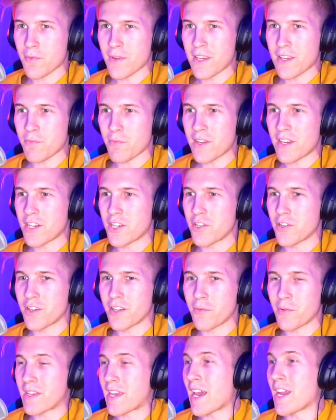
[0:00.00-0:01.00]
We can, we can do
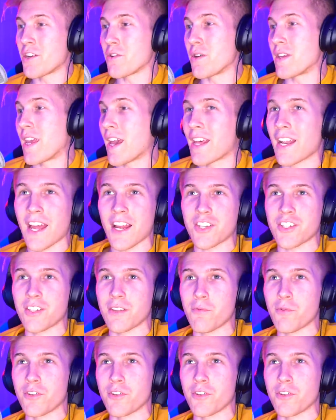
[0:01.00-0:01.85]
it. We can't do it yet, actually.